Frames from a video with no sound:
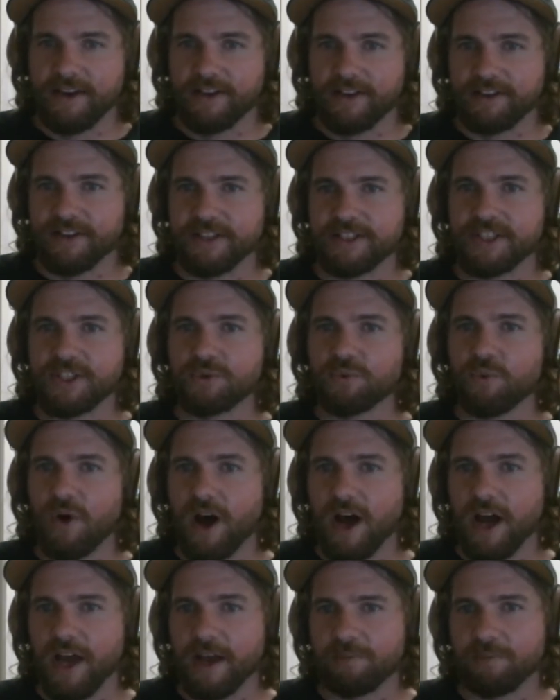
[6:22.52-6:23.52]
this is
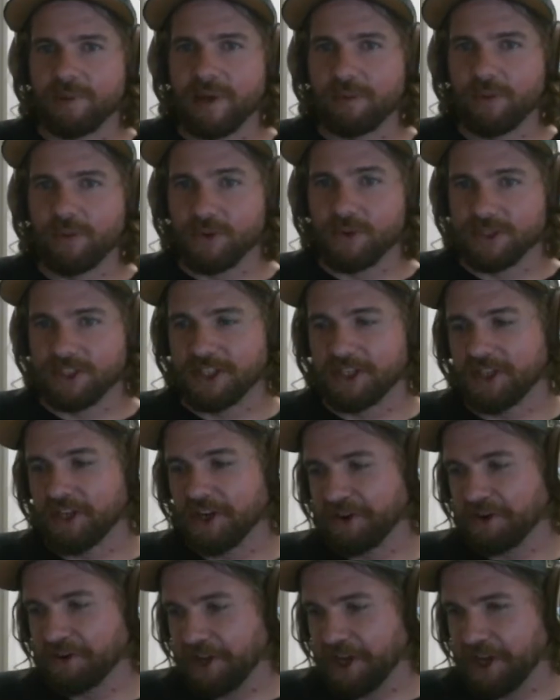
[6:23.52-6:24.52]
why people will sit
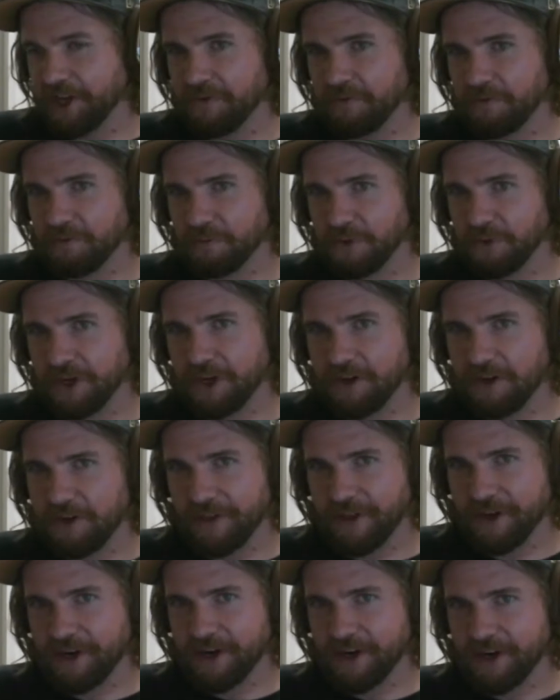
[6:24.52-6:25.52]
there and like read
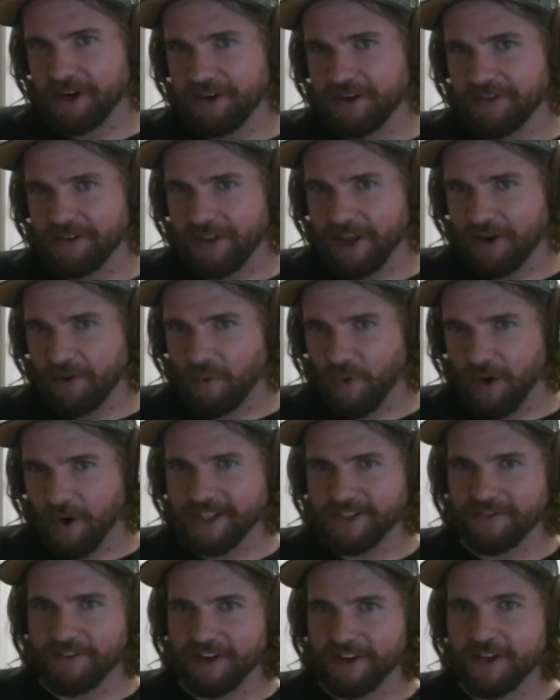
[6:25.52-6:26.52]
on their, like,
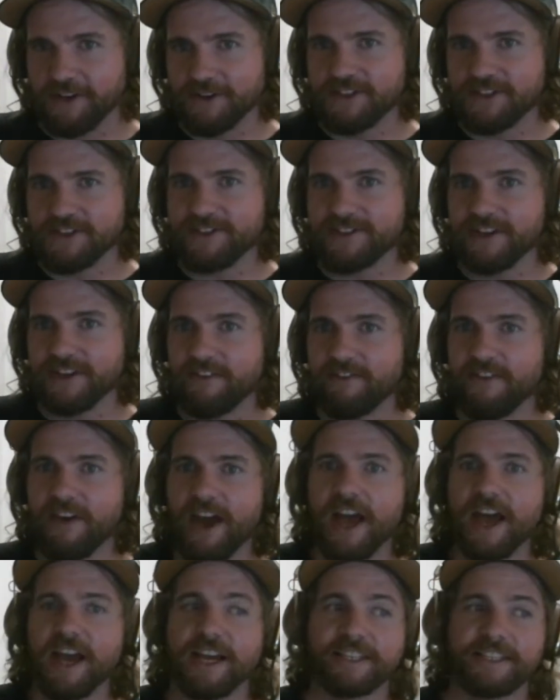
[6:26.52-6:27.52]
watch videos and stuff,
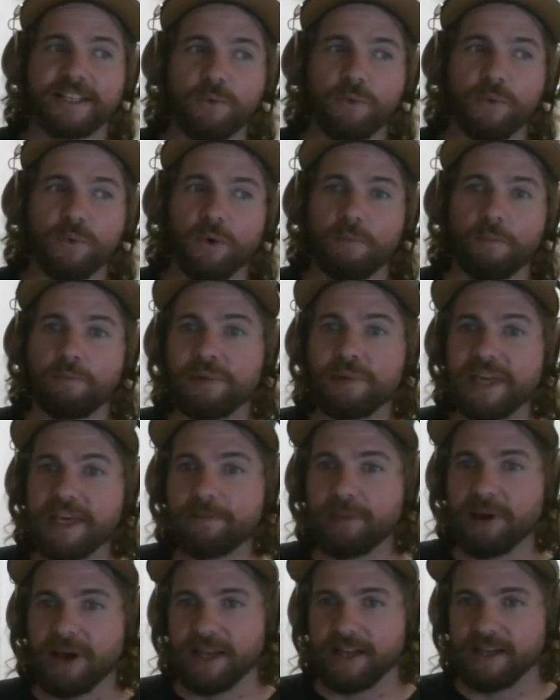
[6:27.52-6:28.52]
because it will
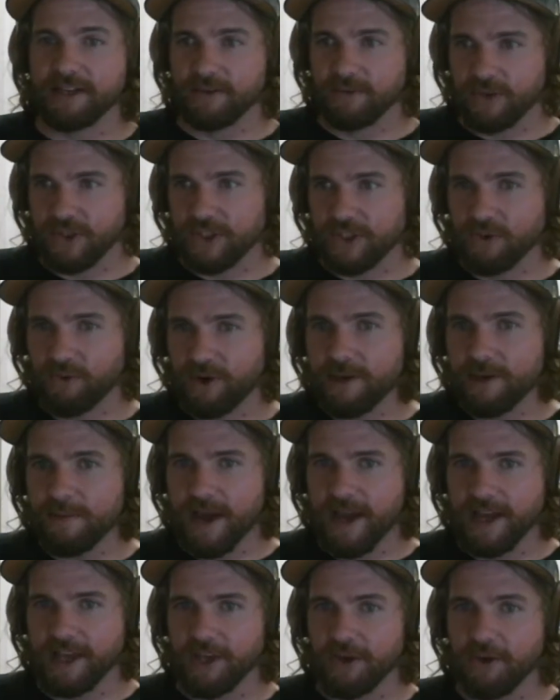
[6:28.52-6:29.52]
beep and scream
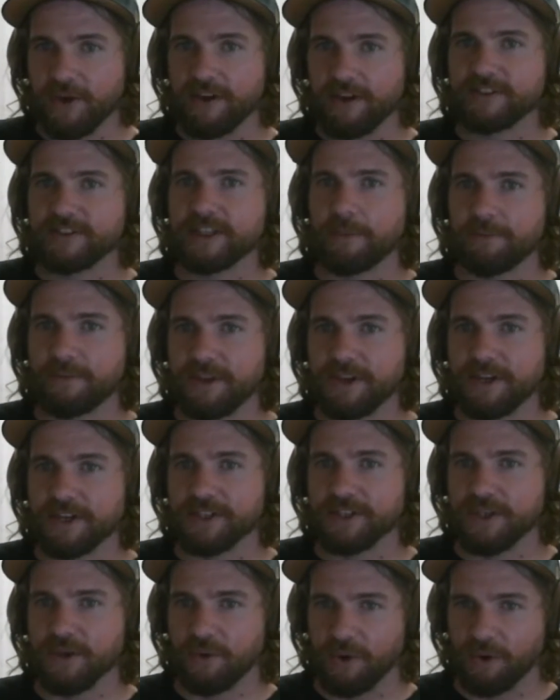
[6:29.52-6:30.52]
at you if something
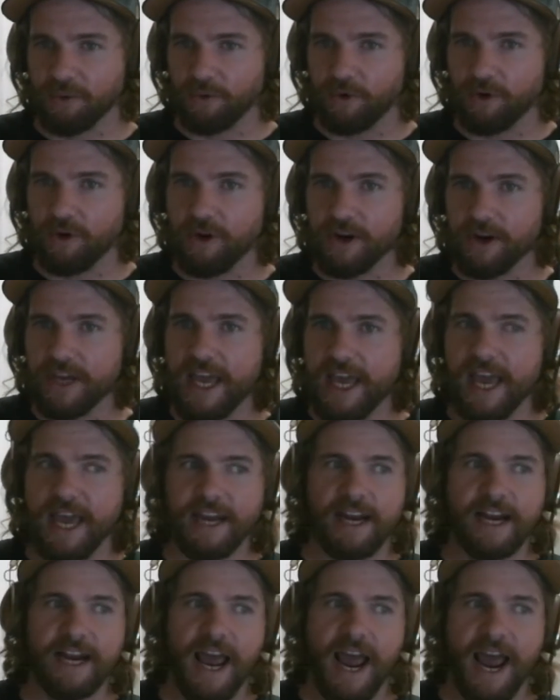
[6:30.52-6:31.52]
is going wrong. And it